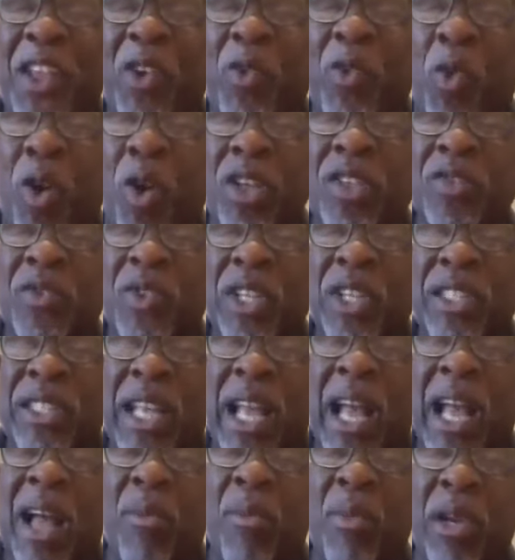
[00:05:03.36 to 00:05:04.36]
that works for this
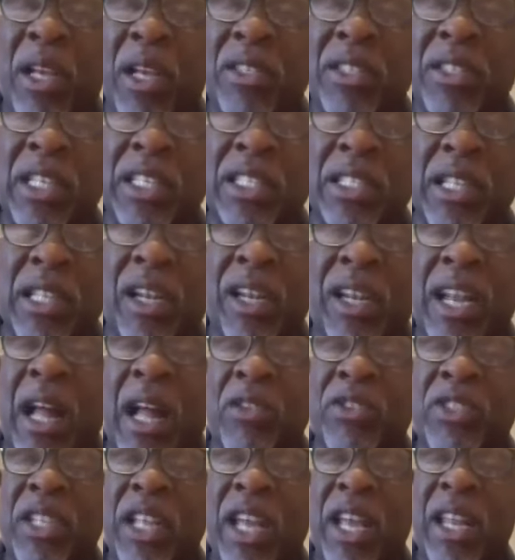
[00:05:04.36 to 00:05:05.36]
guy because he's done an
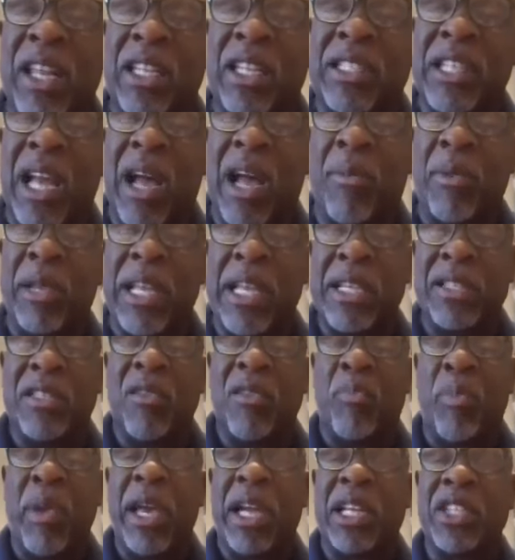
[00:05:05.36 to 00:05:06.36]
outstanding job. And he's
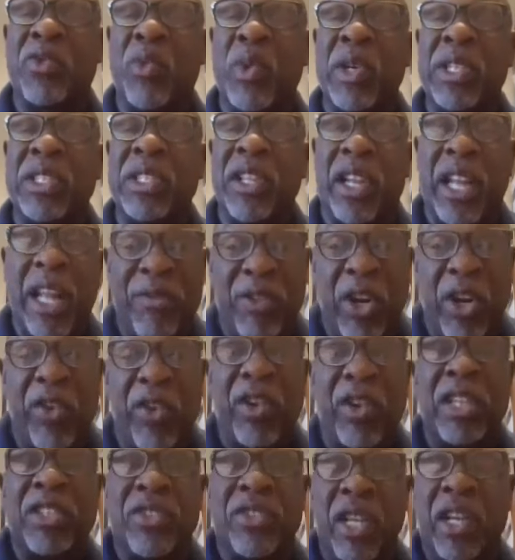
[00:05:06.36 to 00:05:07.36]
the biggest reason they've
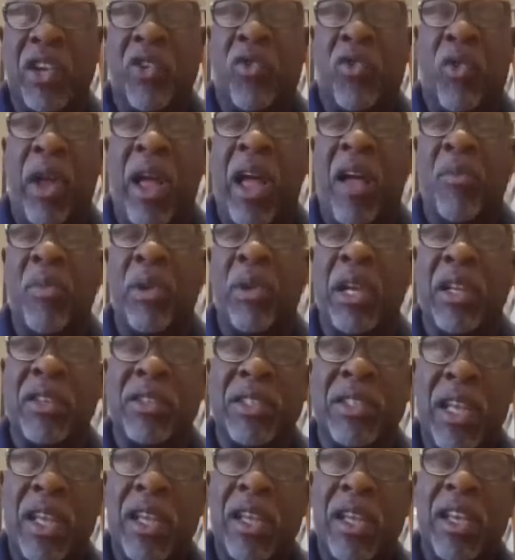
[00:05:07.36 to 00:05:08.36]
turned this thing around
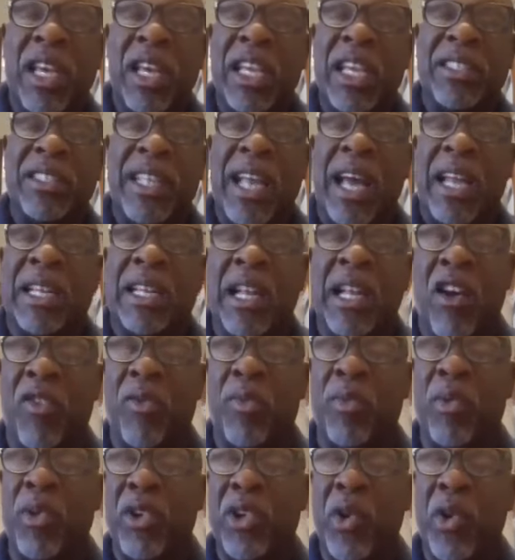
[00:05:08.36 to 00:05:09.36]
because he's got
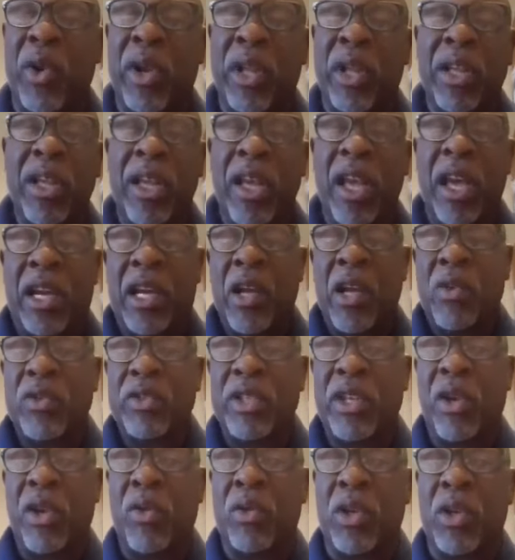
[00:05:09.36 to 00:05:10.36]
comfortable in doing it. And
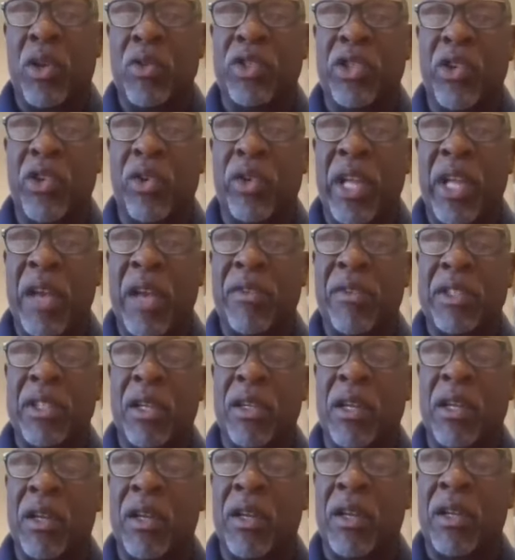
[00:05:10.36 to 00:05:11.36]
coach, you know, Coach Joe Davis,
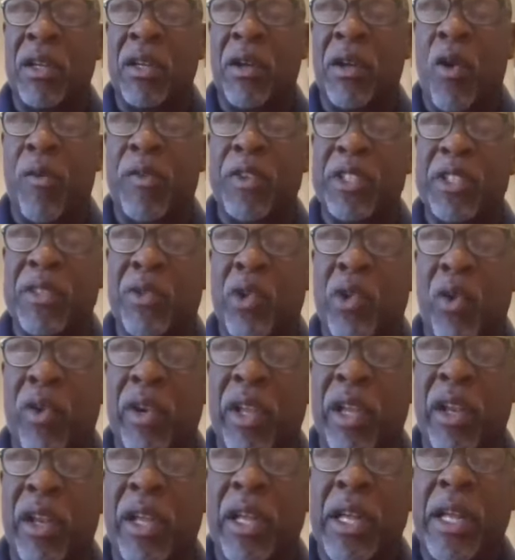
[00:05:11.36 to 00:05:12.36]
the uh, offensive
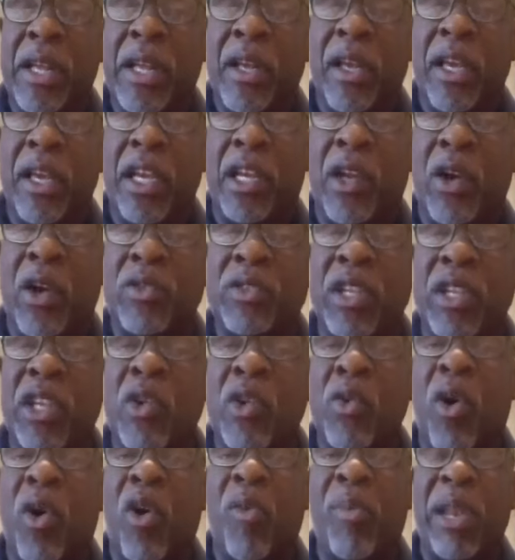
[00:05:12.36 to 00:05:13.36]
coordinator, he coached at
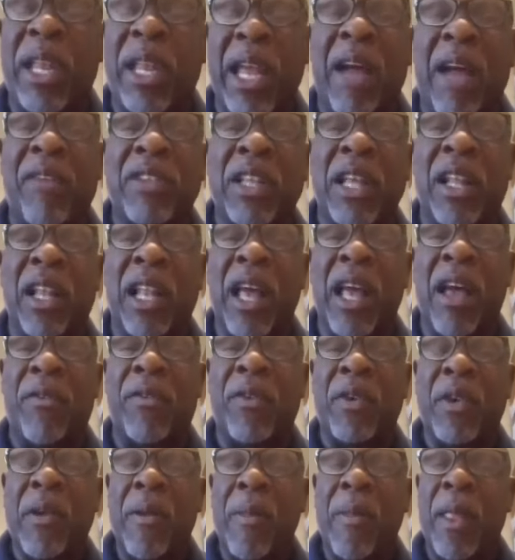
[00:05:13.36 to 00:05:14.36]
U Albany after I
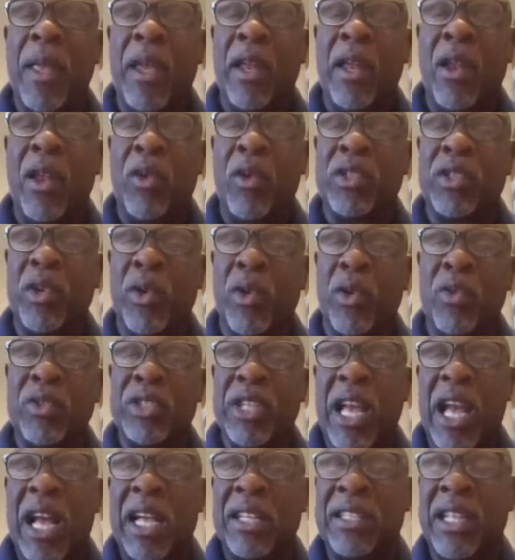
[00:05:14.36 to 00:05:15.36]
left. You know, so
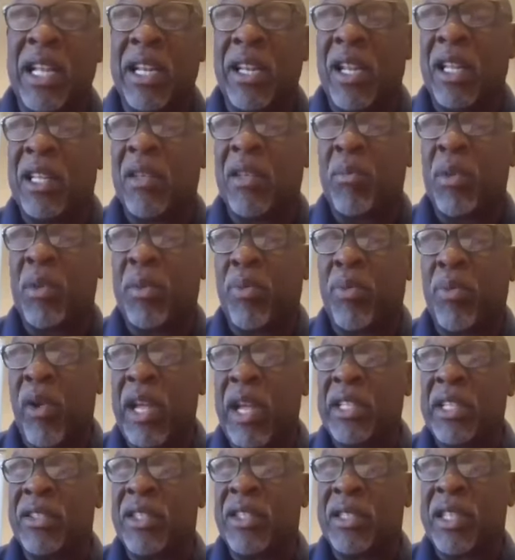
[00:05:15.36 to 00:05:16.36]
those guys had nothing but
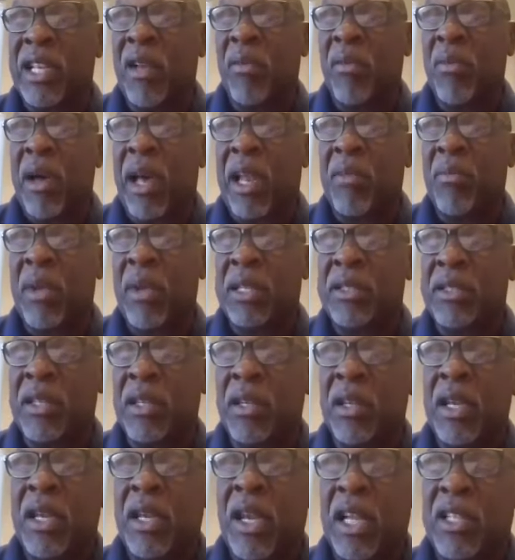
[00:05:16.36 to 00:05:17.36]
praise to say about him as
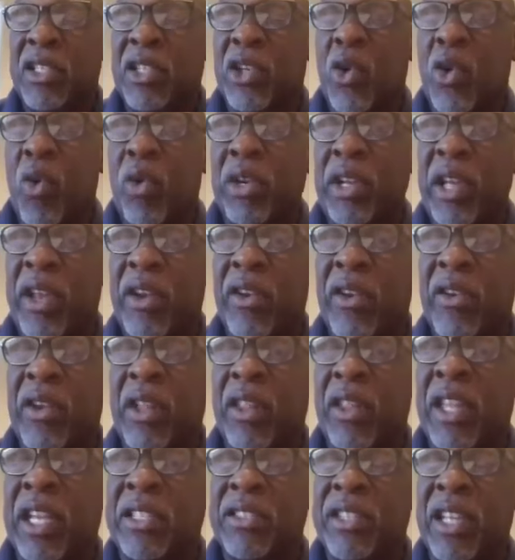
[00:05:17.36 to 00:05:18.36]
a as a coordinator and
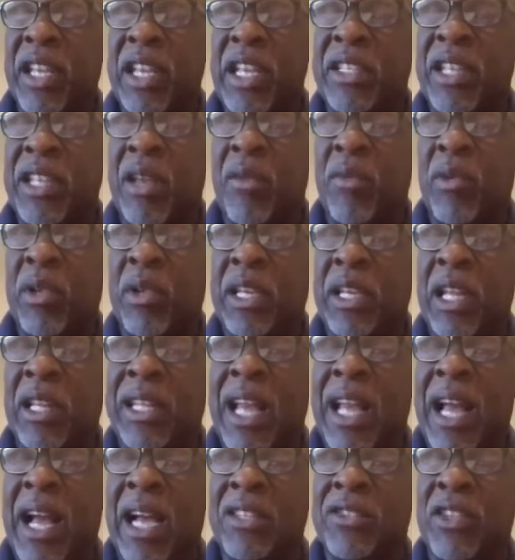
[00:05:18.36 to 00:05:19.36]
the things that he's able to
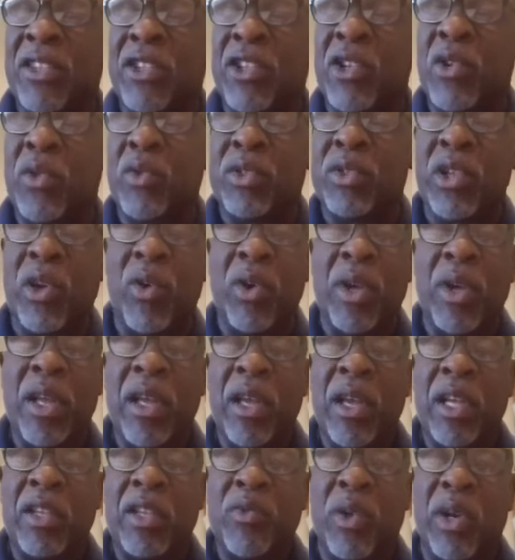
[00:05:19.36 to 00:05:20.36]
get guys to do. So
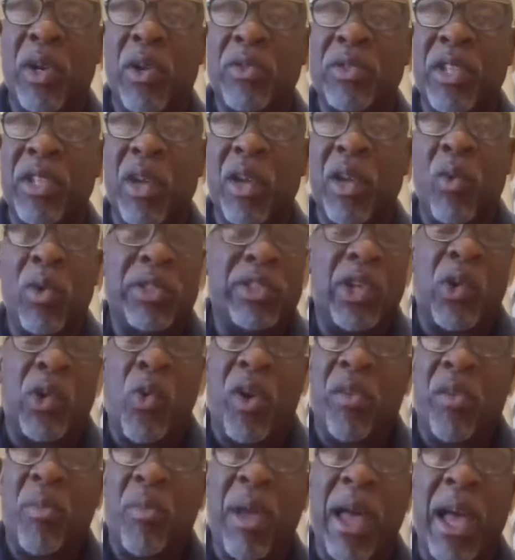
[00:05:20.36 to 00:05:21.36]
it's one of those things where the
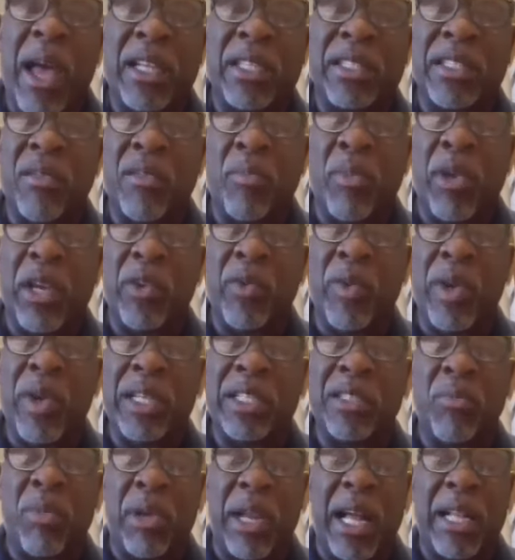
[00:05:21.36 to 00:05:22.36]
quarterback is the big
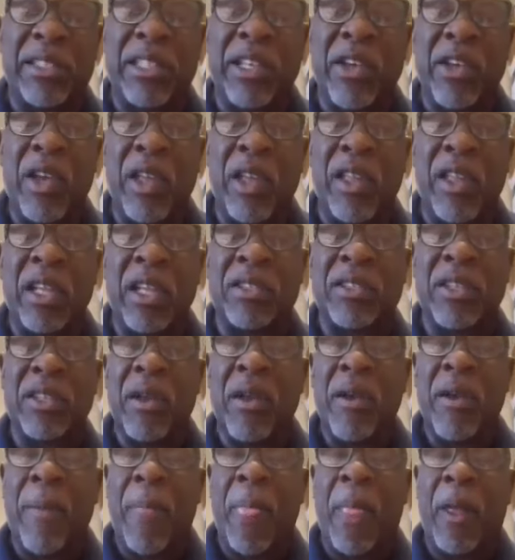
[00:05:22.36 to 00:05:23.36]
reason. But I'll tell you this,
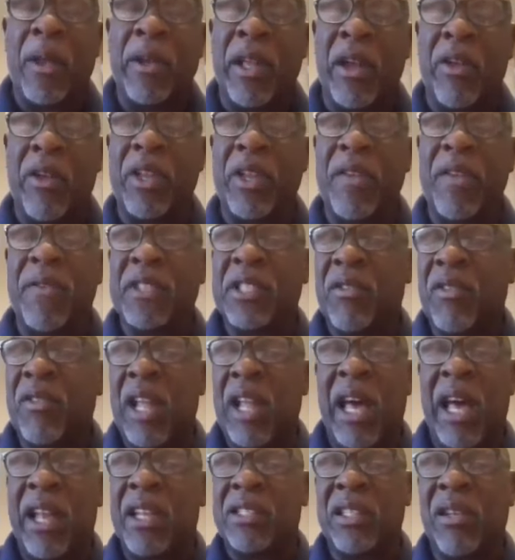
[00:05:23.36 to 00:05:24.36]
their defensive
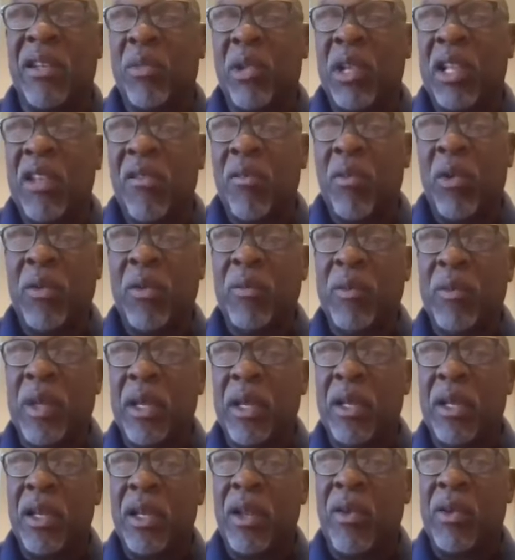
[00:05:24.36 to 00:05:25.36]
line is unbelievable.
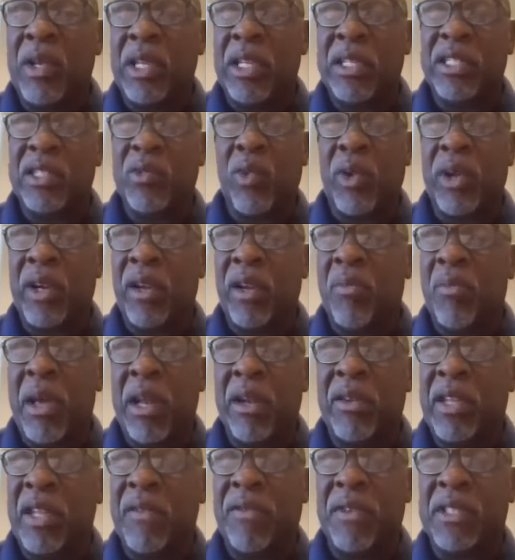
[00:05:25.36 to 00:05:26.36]
You know, this is one of the
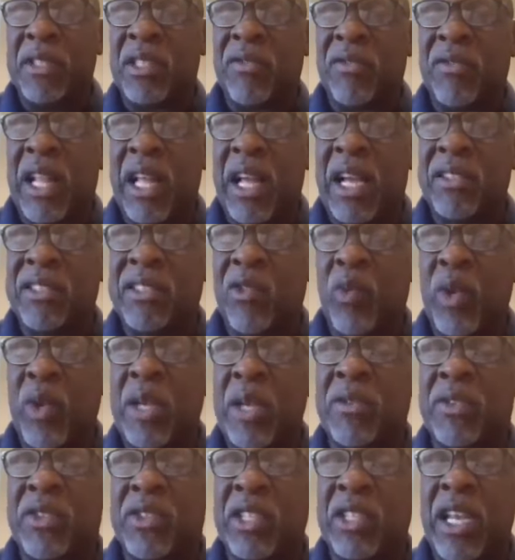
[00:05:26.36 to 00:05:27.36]
better defensive lines that
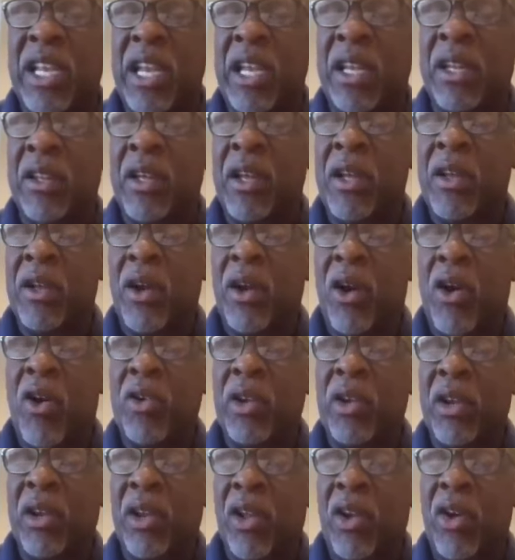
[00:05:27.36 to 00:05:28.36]
we've seen
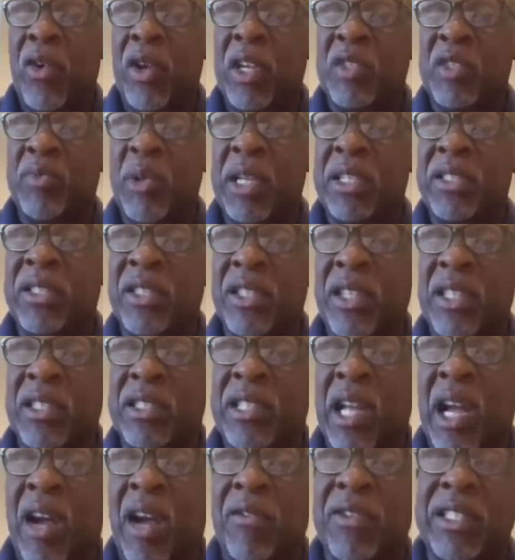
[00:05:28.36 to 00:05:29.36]
all year long, especially in
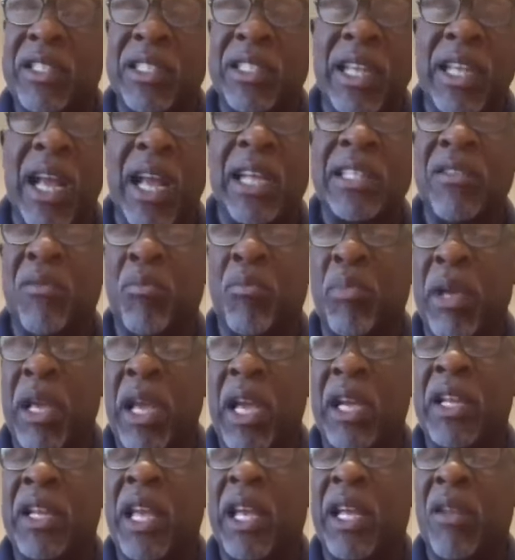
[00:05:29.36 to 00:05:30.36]
this conference. These guys are
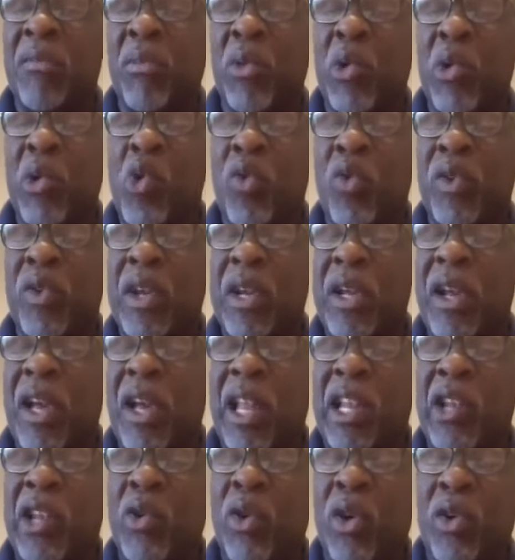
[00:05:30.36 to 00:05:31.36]
big; they can move,
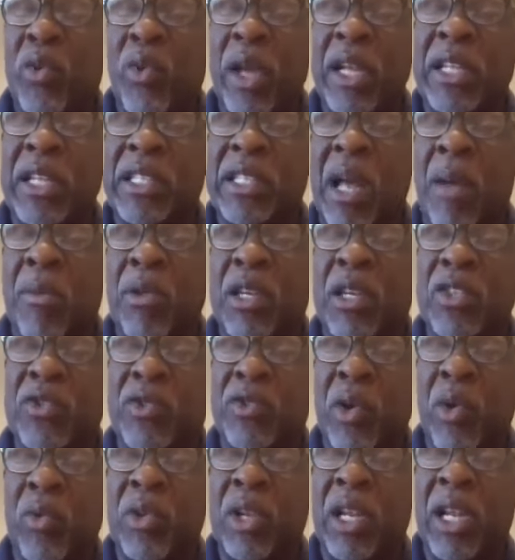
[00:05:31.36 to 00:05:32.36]
and they do a great job of
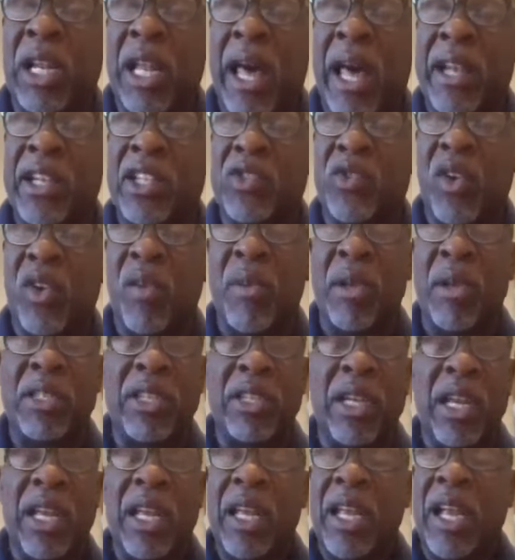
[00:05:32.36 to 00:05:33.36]
controlling the line of
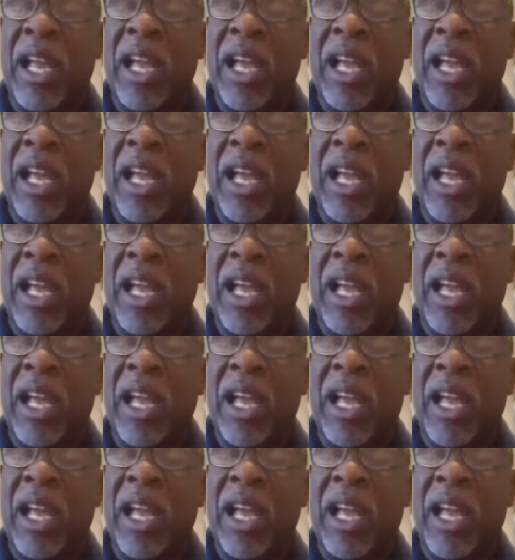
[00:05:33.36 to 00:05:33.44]
scrimmage.